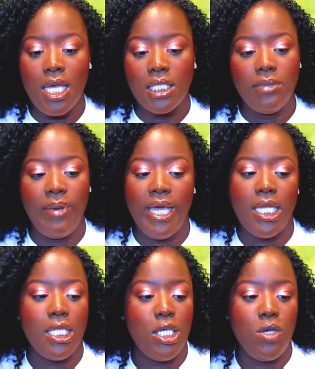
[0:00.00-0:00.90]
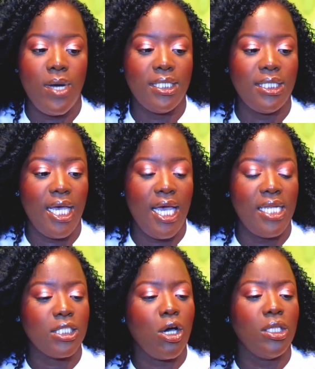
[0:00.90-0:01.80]
It's made in the USA, and
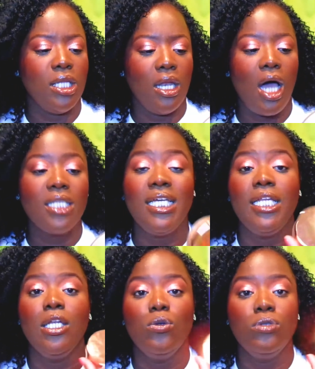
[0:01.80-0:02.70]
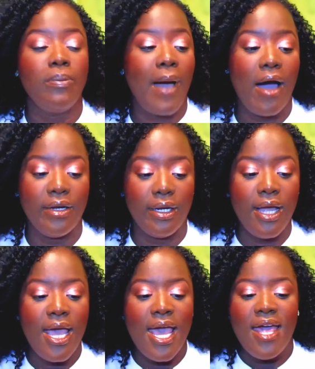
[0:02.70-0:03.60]
it's called the Locked In Loose Powder.
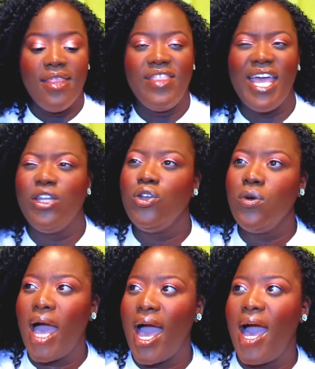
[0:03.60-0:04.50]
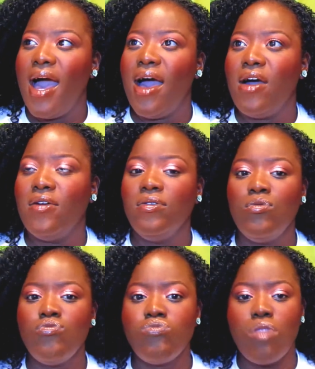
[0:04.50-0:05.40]
They do have
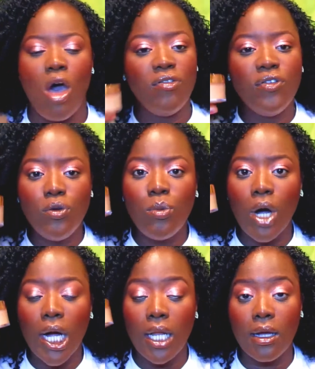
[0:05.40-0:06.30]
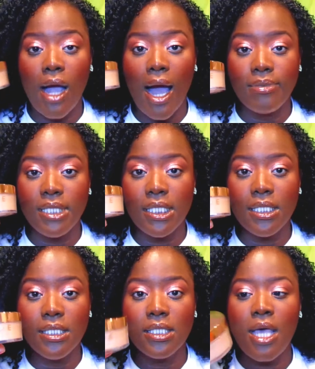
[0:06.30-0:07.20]
a few more color
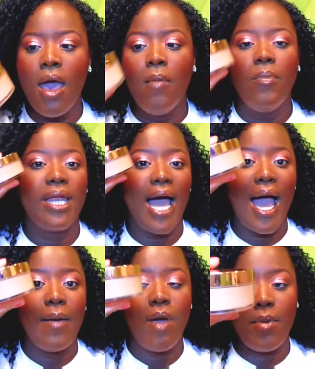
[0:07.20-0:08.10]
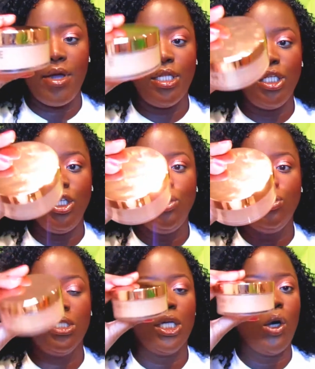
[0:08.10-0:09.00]
options, but I primarily
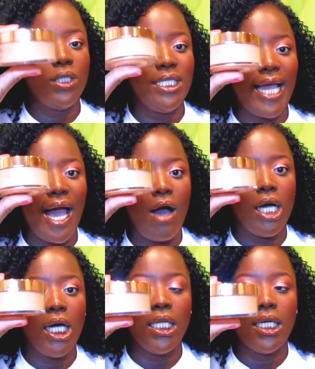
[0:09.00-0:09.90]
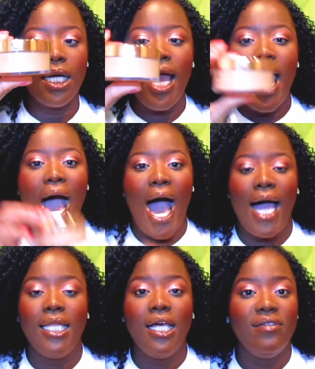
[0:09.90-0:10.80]
use the Golden Gal color.
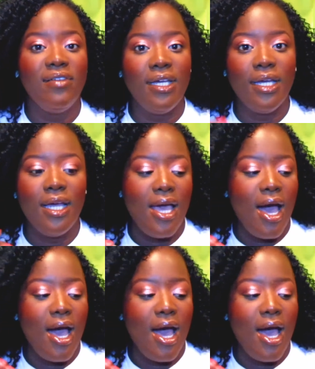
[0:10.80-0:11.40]
I love it.